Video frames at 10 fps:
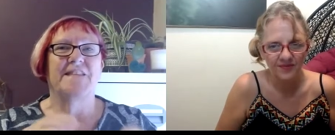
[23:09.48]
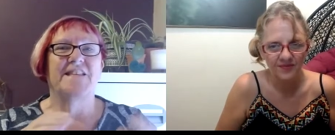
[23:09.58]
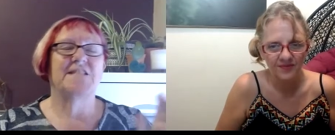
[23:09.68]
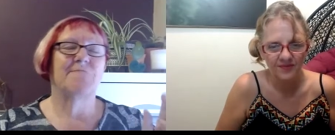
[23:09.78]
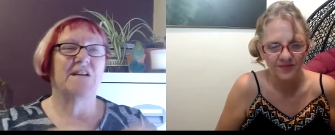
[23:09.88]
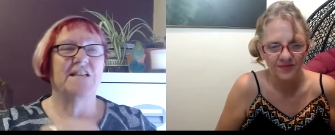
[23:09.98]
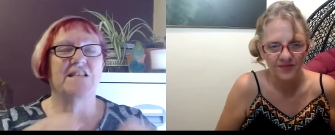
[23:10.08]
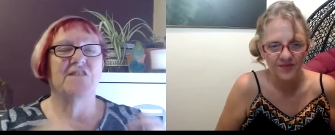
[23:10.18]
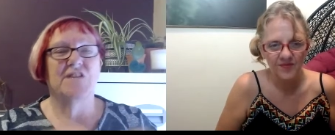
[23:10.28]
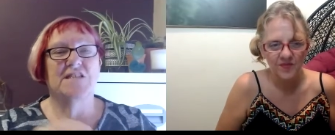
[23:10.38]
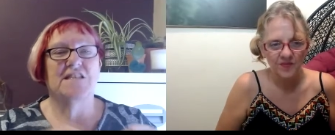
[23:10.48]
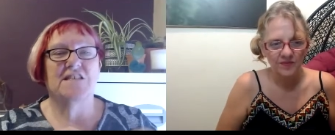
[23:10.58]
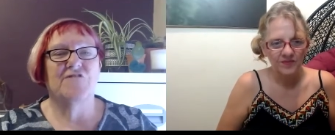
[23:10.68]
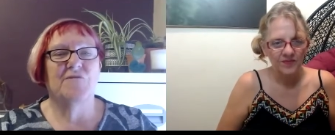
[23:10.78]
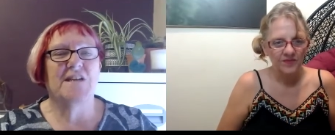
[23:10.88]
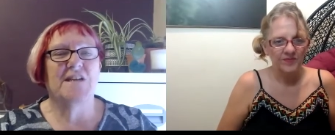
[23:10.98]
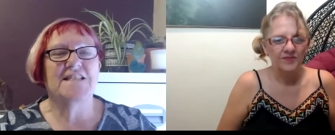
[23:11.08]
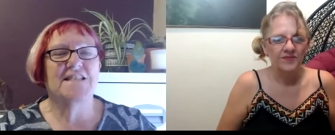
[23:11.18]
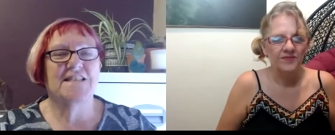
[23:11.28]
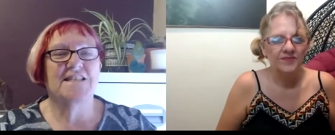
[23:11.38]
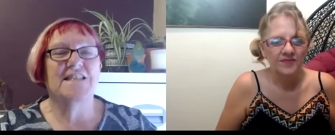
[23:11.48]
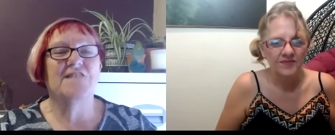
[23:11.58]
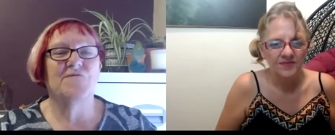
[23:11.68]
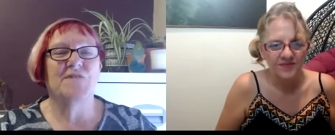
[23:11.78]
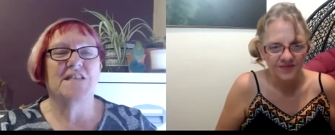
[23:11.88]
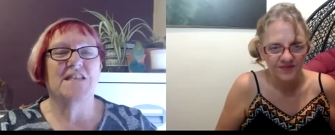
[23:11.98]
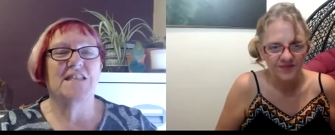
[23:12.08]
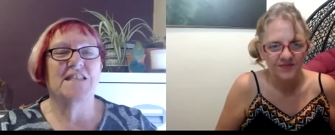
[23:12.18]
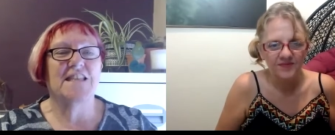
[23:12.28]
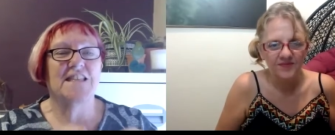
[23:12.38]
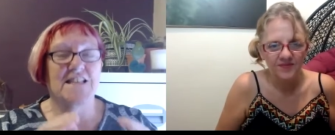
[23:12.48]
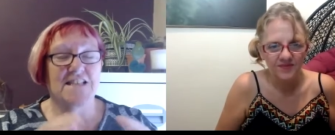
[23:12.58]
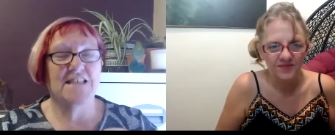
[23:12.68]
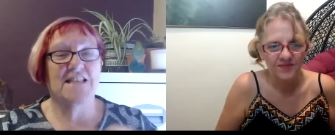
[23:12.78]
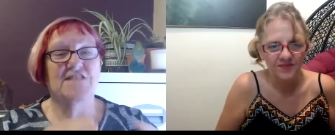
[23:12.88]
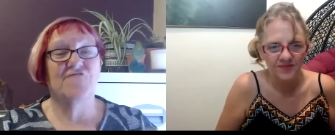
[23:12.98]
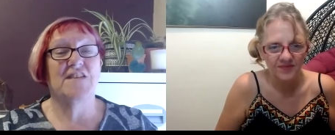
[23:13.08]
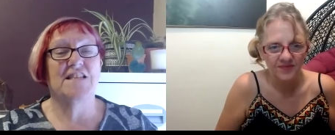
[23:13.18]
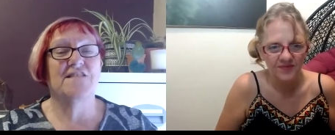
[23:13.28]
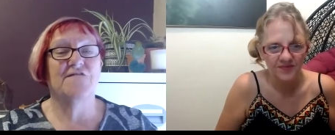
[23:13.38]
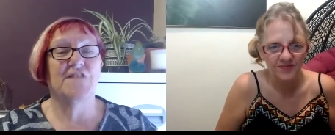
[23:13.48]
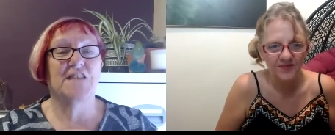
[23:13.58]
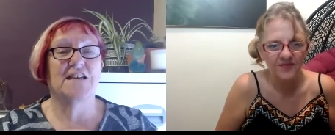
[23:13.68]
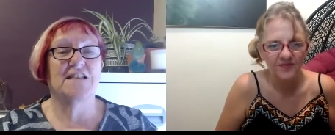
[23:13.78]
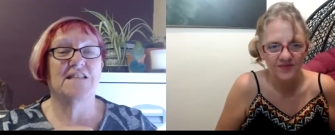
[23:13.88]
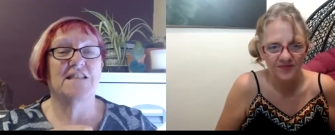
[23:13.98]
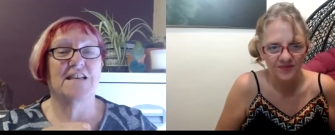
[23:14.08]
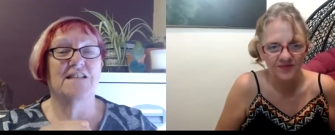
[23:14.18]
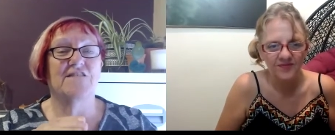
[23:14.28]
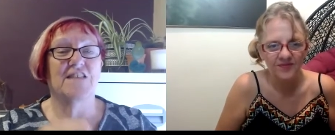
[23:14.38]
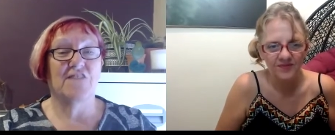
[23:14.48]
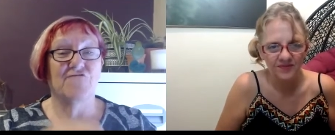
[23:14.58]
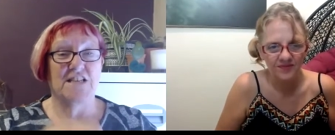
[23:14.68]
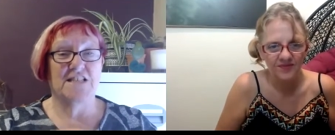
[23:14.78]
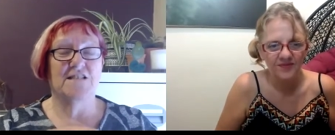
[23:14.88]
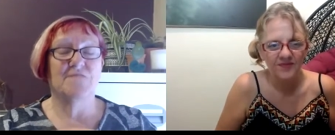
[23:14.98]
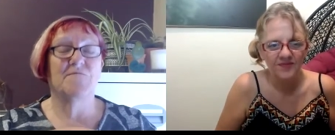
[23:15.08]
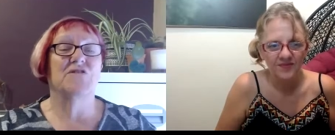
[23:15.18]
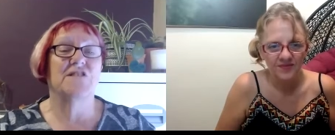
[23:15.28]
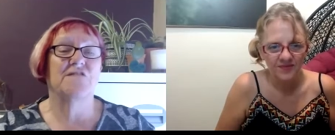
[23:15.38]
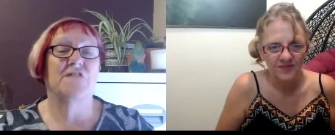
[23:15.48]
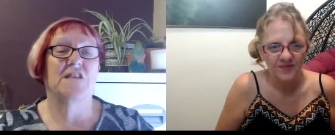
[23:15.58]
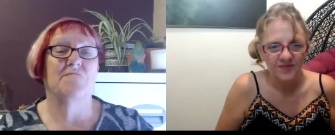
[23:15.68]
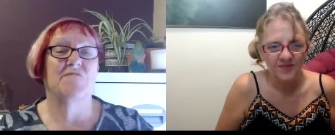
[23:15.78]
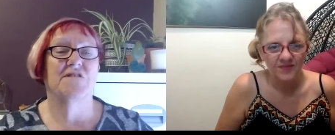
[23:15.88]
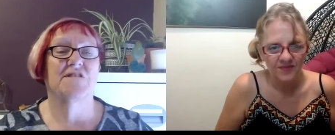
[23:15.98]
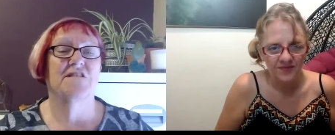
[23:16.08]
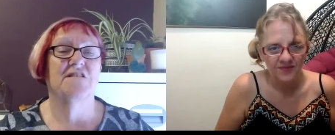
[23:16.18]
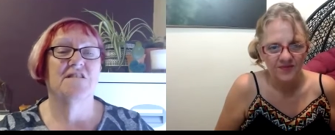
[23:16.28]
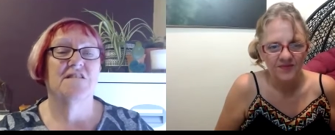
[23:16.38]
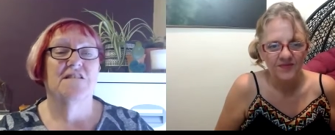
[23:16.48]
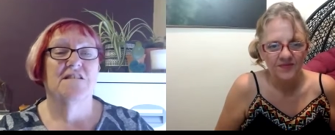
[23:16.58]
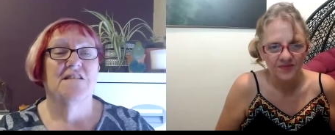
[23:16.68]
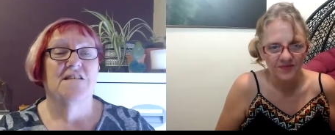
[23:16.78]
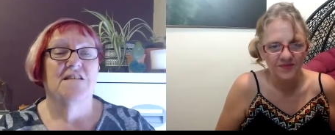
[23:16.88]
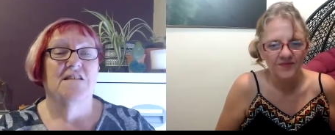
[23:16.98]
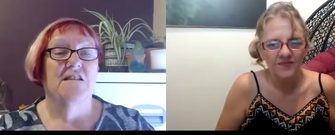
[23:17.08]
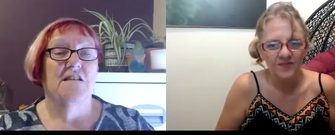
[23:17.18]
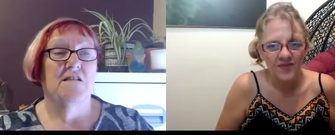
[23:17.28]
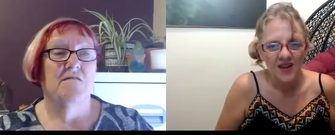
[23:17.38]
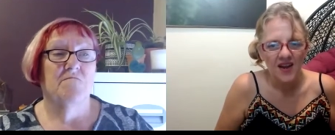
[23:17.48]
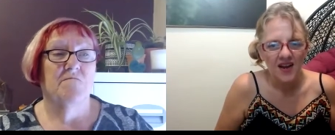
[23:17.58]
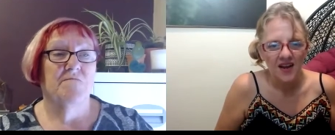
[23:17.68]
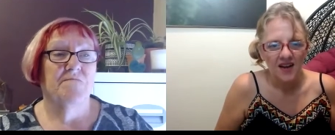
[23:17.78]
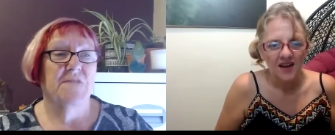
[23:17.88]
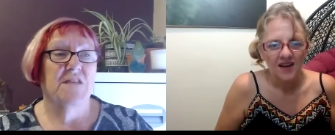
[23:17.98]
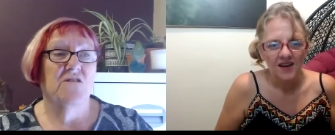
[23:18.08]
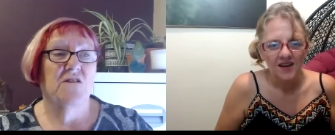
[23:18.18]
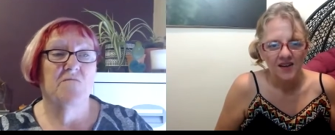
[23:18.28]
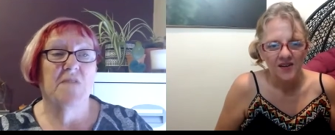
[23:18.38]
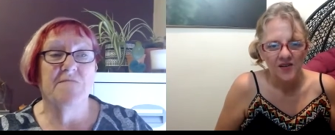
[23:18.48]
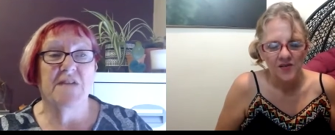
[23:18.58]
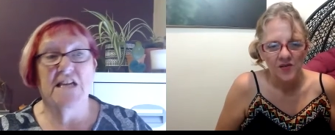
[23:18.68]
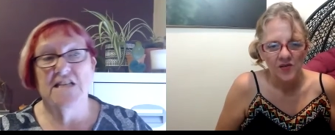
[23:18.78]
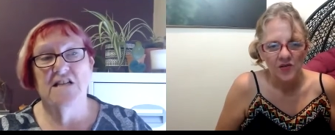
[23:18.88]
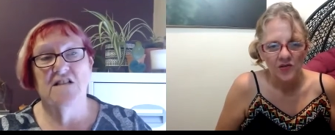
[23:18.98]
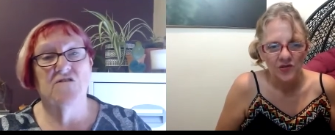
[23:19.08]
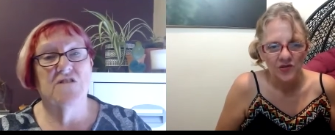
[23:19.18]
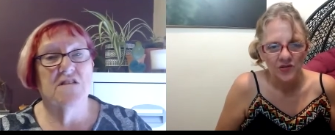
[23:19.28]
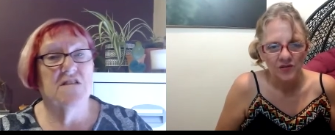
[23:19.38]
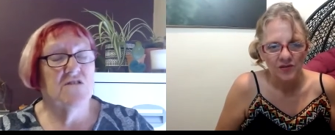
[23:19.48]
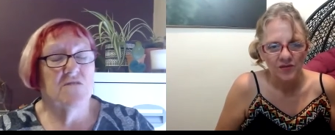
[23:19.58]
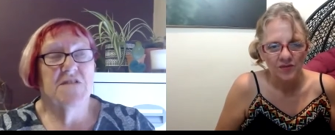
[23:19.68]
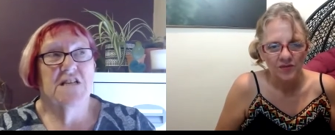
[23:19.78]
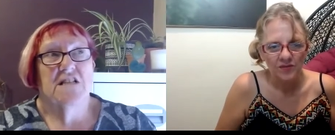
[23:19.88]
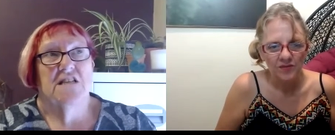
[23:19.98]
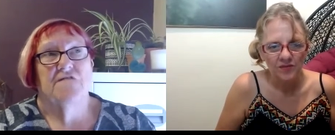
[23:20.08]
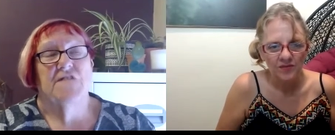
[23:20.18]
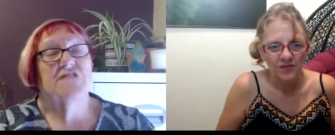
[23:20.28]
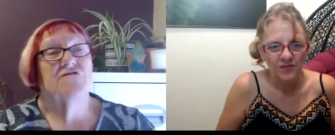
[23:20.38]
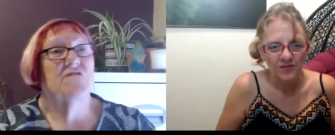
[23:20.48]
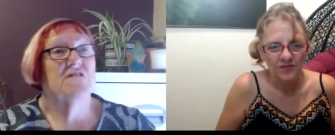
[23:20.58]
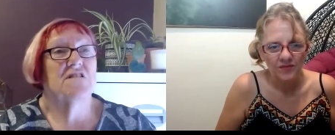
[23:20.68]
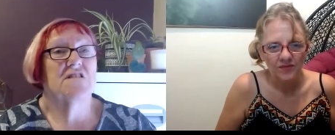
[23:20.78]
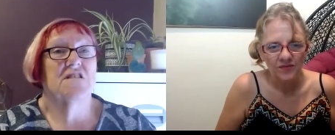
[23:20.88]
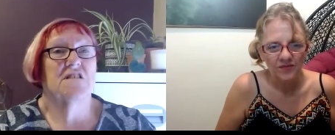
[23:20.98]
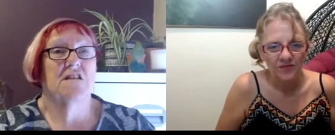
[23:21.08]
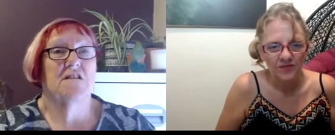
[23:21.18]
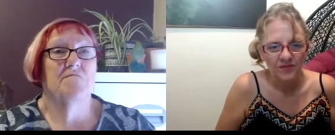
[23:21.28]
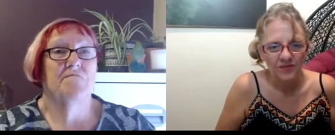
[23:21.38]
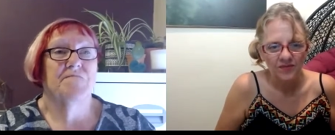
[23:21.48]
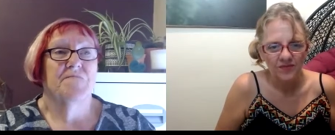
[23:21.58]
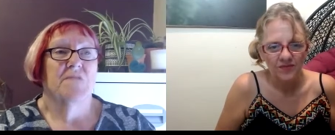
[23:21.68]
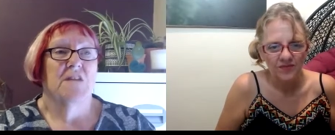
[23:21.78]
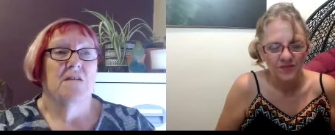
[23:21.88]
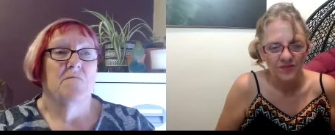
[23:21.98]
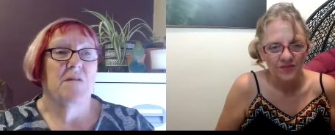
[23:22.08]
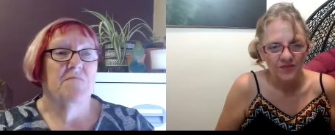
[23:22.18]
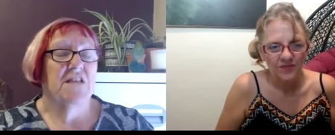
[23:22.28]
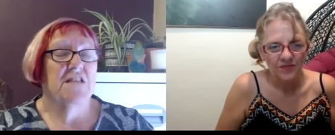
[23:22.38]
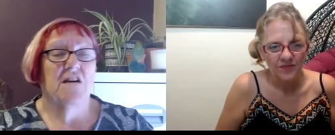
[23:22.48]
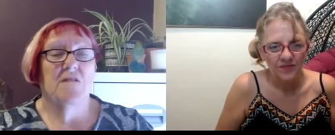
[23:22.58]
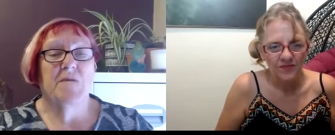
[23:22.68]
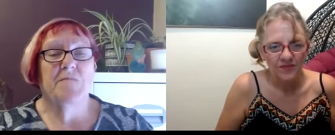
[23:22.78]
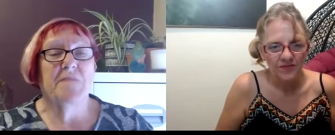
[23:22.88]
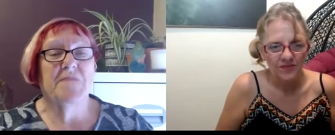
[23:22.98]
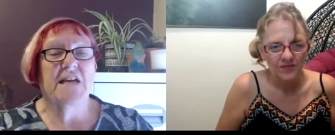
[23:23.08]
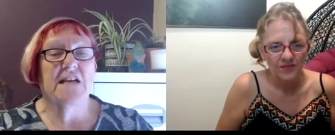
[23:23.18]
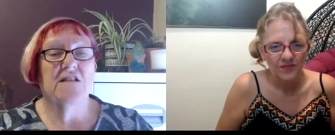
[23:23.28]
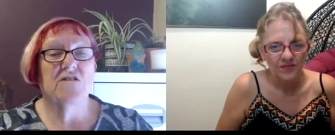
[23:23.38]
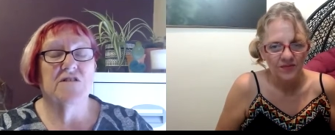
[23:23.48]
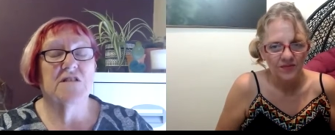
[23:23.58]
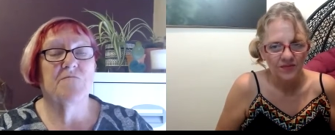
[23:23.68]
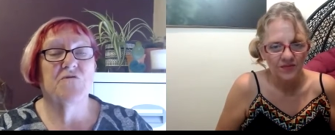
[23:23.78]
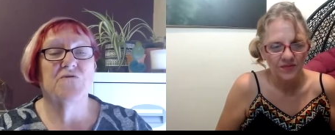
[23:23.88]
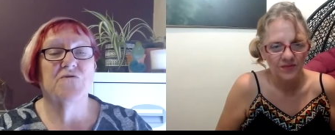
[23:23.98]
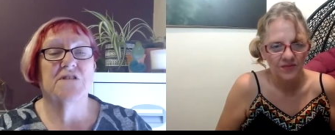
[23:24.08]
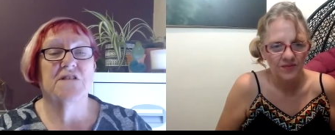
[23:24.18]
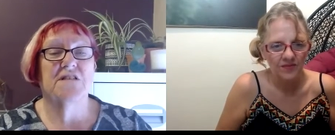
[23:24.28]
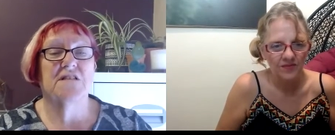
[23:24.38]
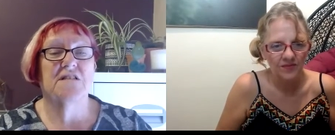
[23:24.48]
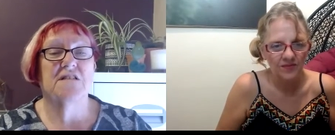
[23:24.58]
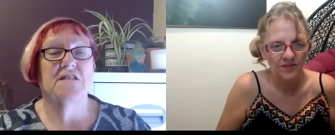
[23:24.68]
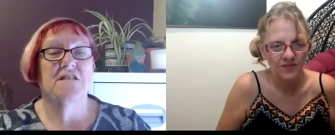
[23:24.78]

Speaker 1: despite knowing that there are ways to deal with it then there's there's a reason for that and that that reason is positive for that person mm. uh, you know maybe getting a lot of you know particularly veterans um, people in the army maybe getting a lot of support and